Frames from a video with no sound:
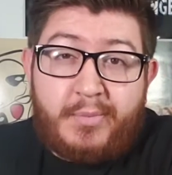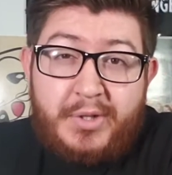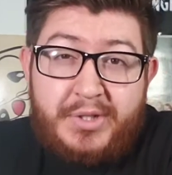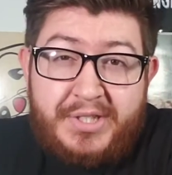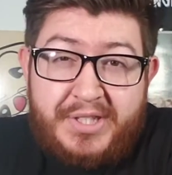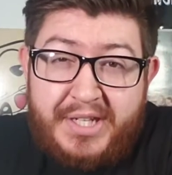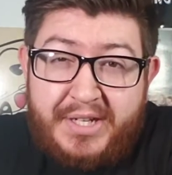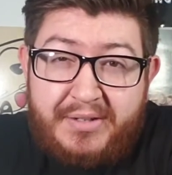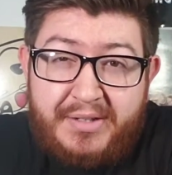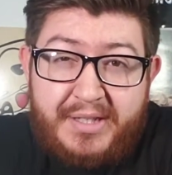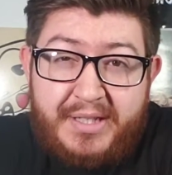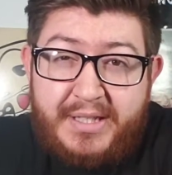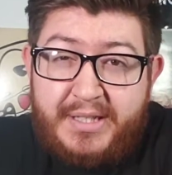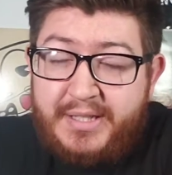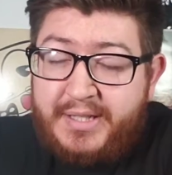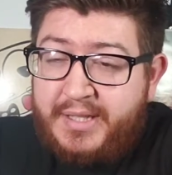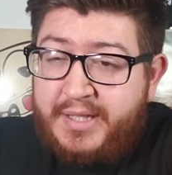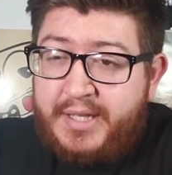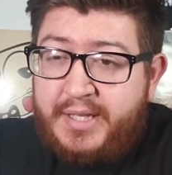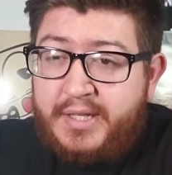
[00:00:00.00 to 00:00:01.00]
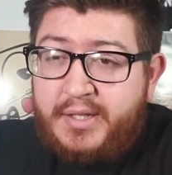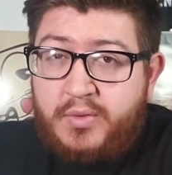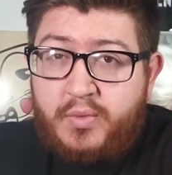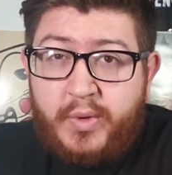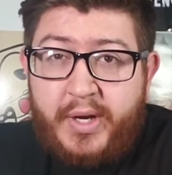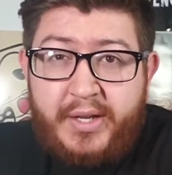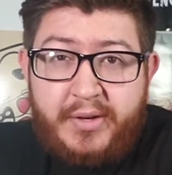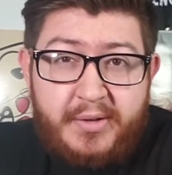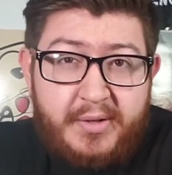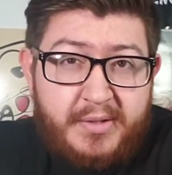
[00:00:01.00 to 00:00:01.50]
mercenaries, these
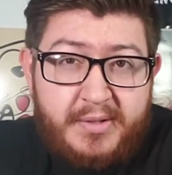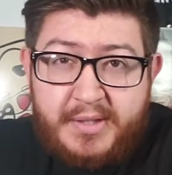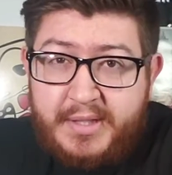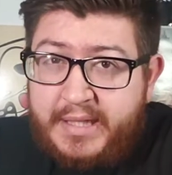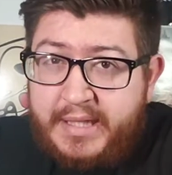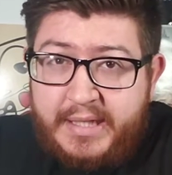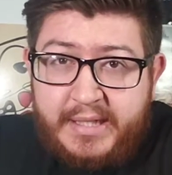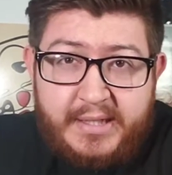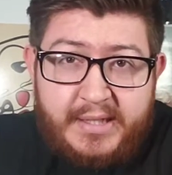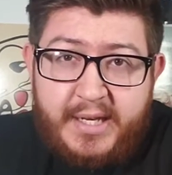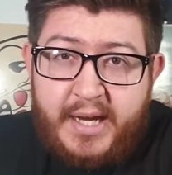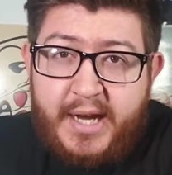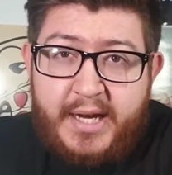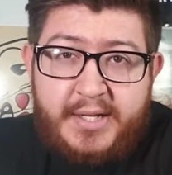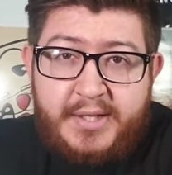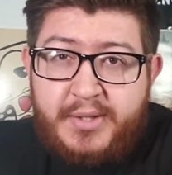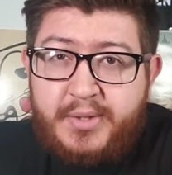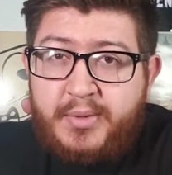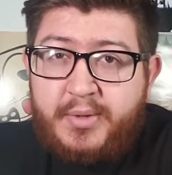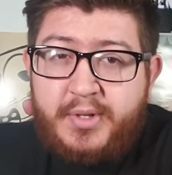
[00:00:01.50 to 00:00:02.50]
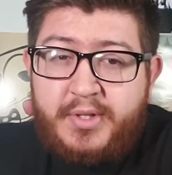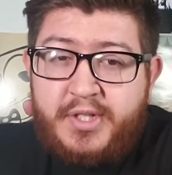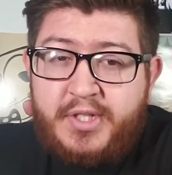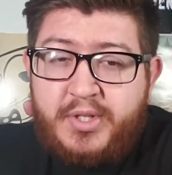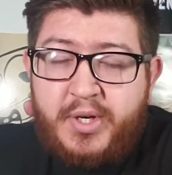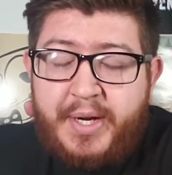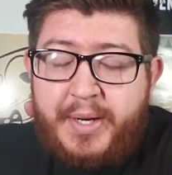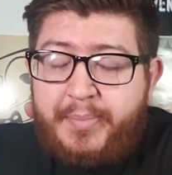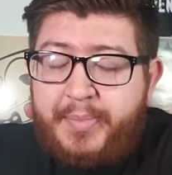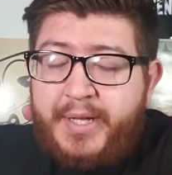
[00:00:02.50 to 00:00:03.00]
raiders, these guys who are
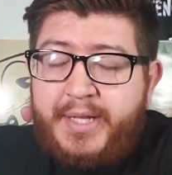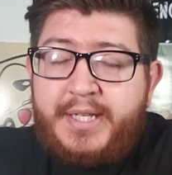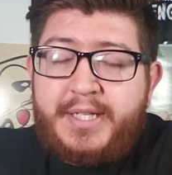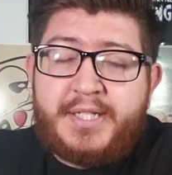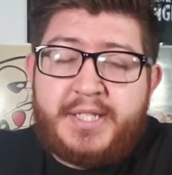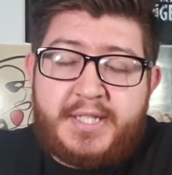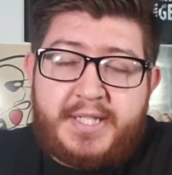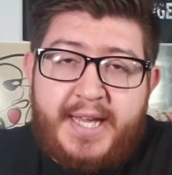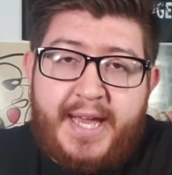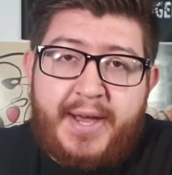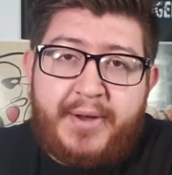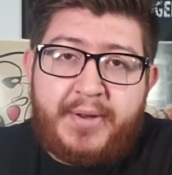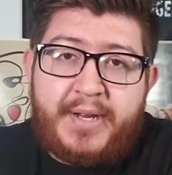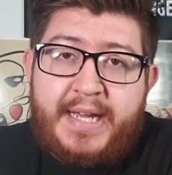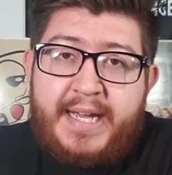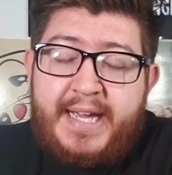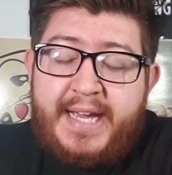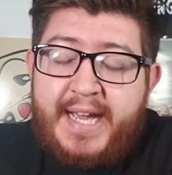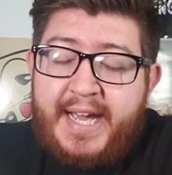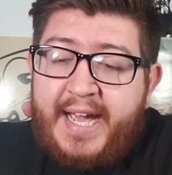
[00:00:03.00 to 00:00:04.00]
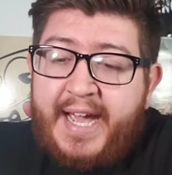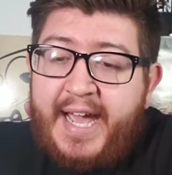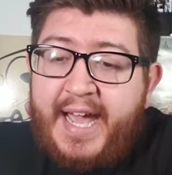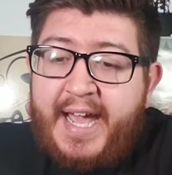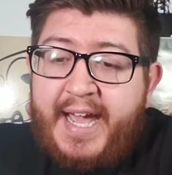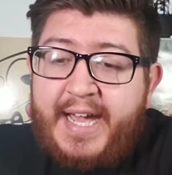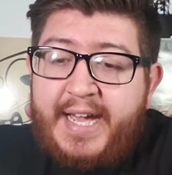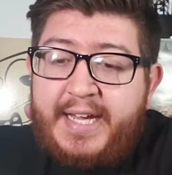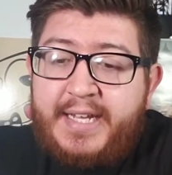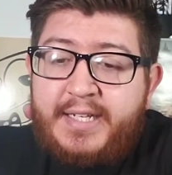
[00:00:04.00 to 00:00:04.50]
just trying to pillage the town,
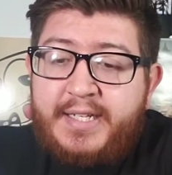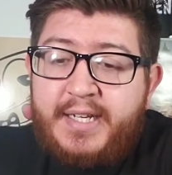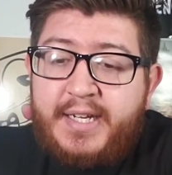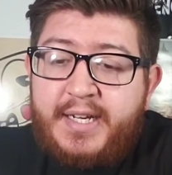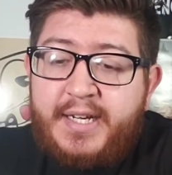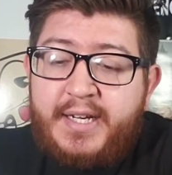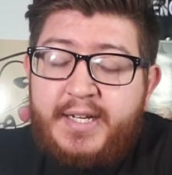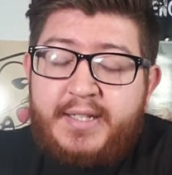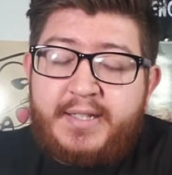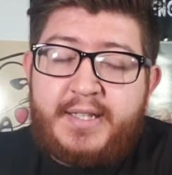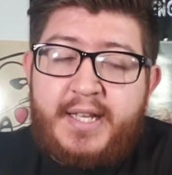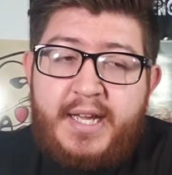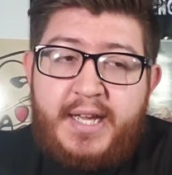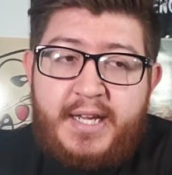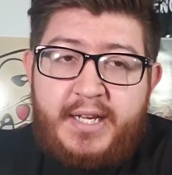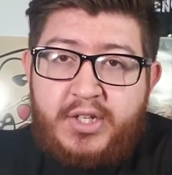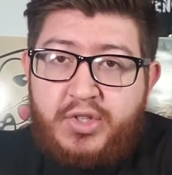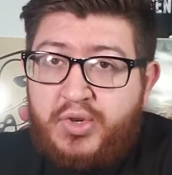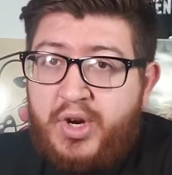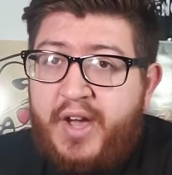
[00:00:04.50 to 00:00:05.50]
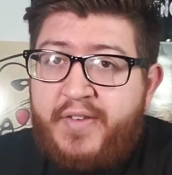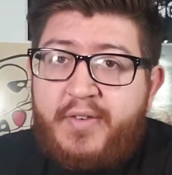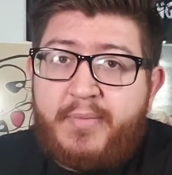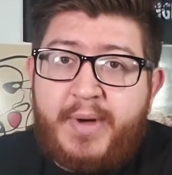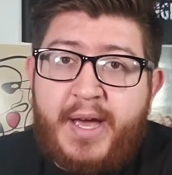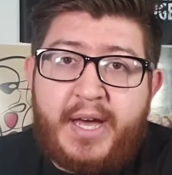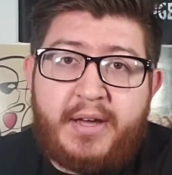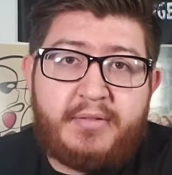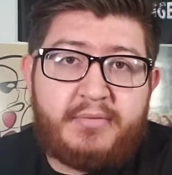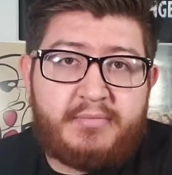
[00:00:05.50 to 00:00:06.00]
and they drive
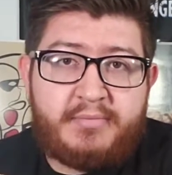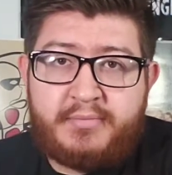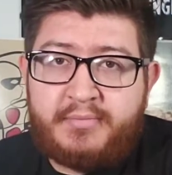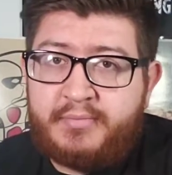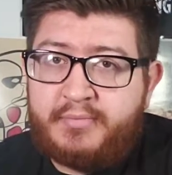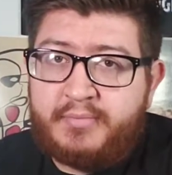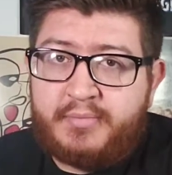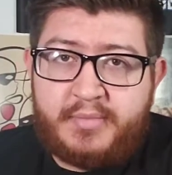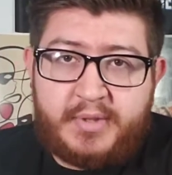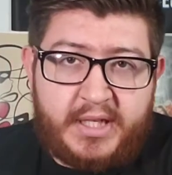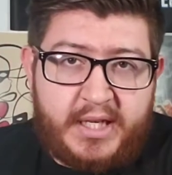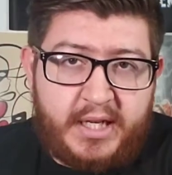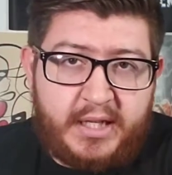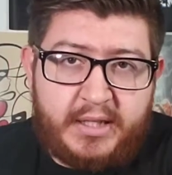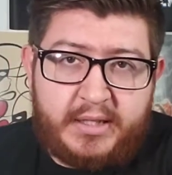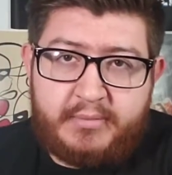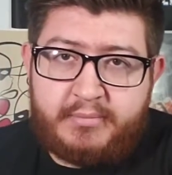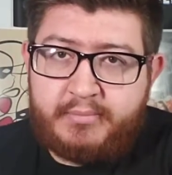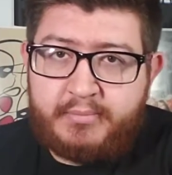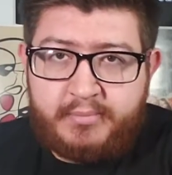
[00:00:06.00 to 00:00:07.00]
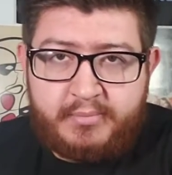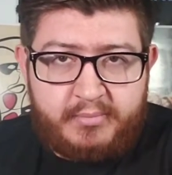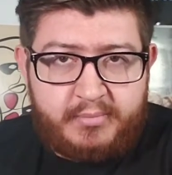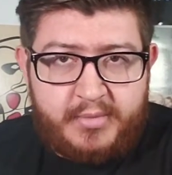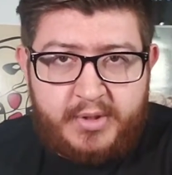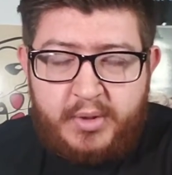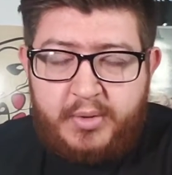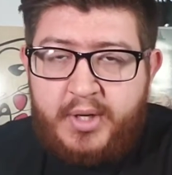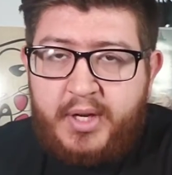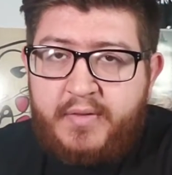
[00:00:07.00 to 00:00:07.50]
him out, kill him,
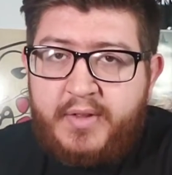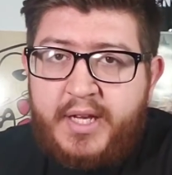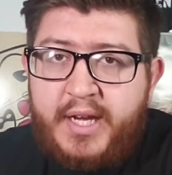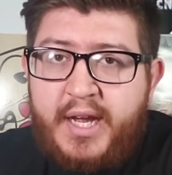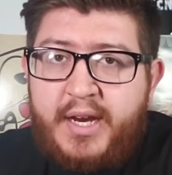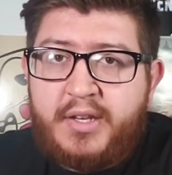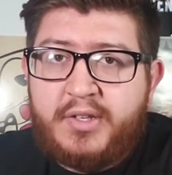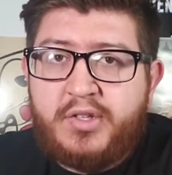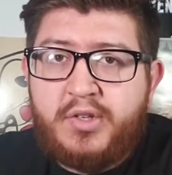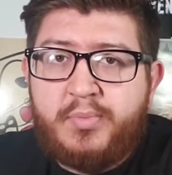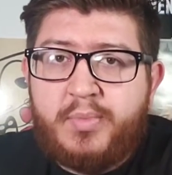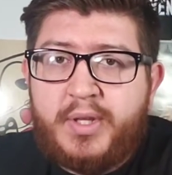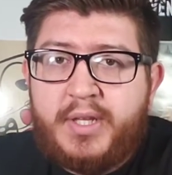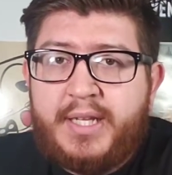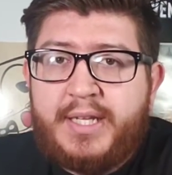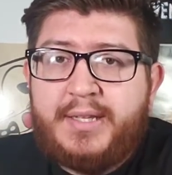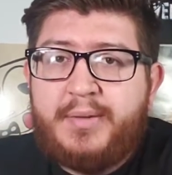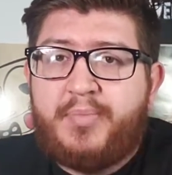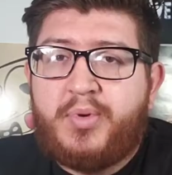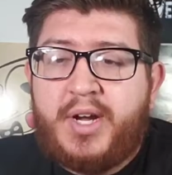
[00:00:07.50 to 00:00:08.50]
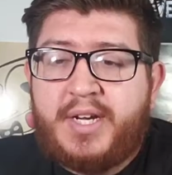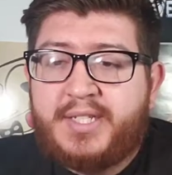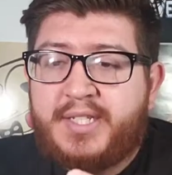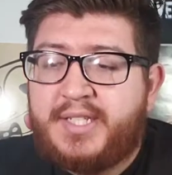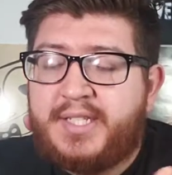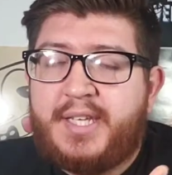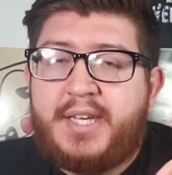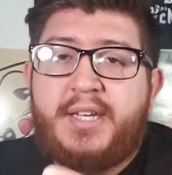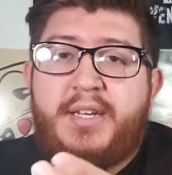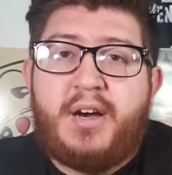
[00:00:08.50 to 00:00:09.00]
do whatever they gotta do, but in the
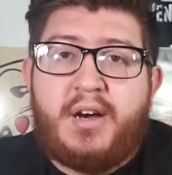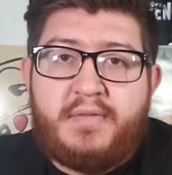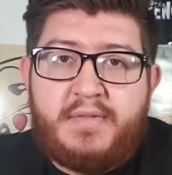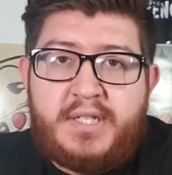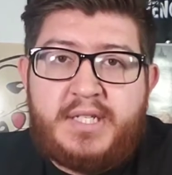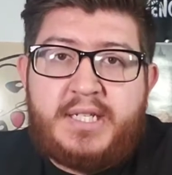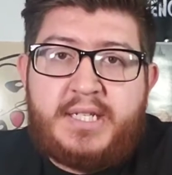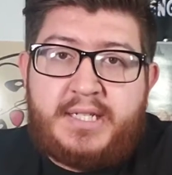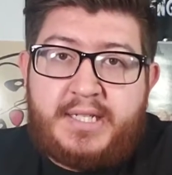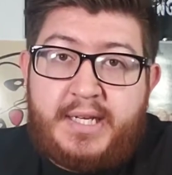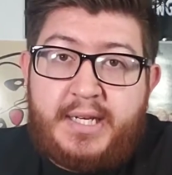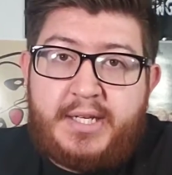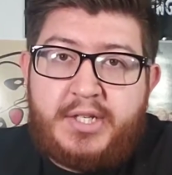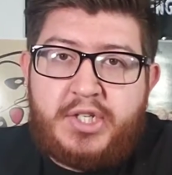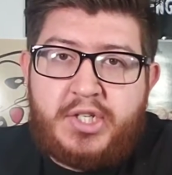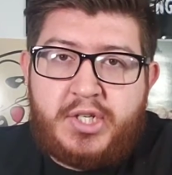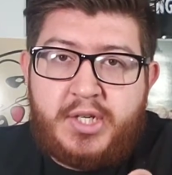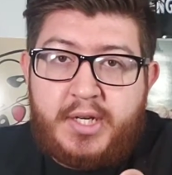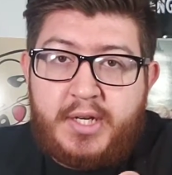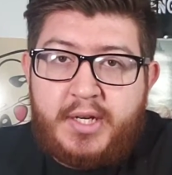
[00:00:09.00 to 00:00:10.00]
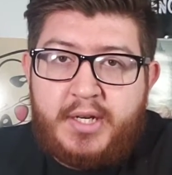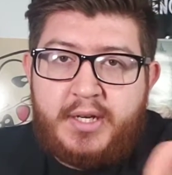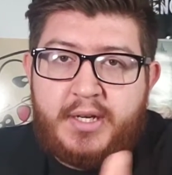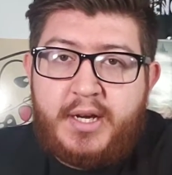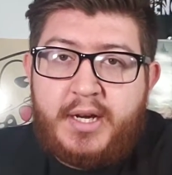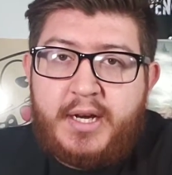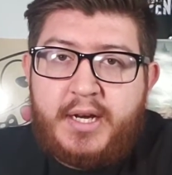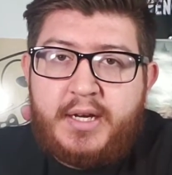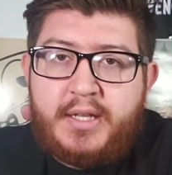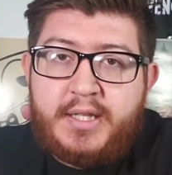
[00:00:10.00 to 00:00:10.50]
process, they obviously teach
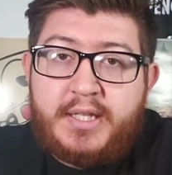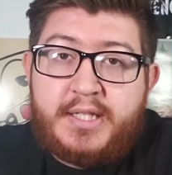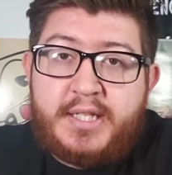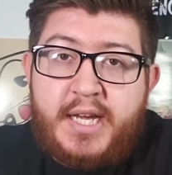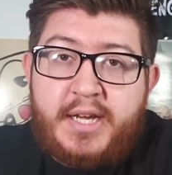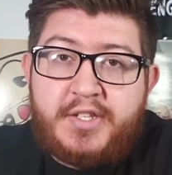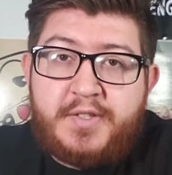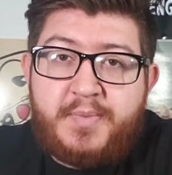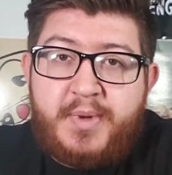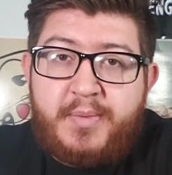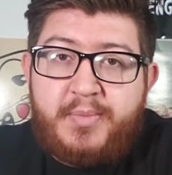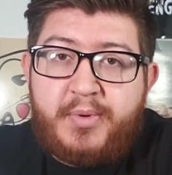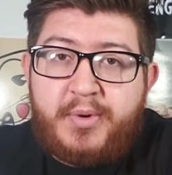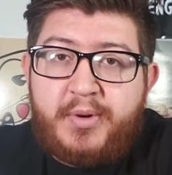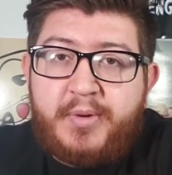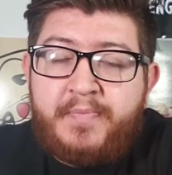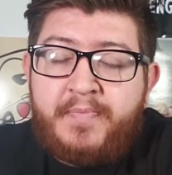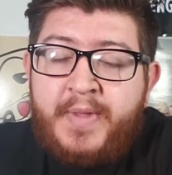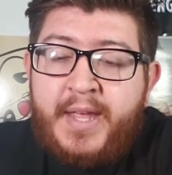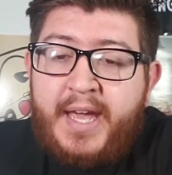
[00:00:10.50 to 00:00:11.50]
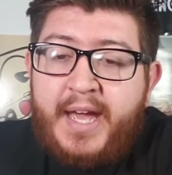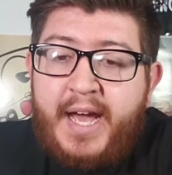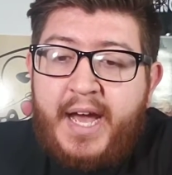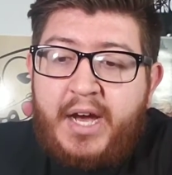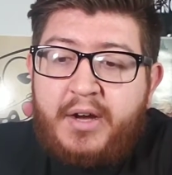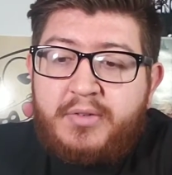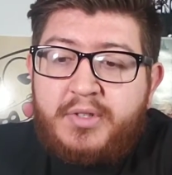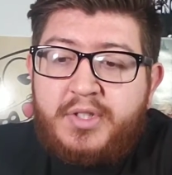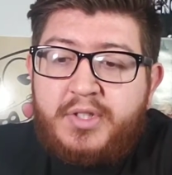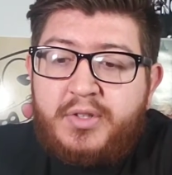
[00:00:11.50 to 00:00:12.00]
the townspeople
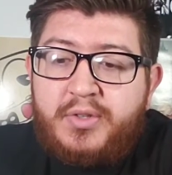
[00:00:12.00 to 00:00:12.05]
how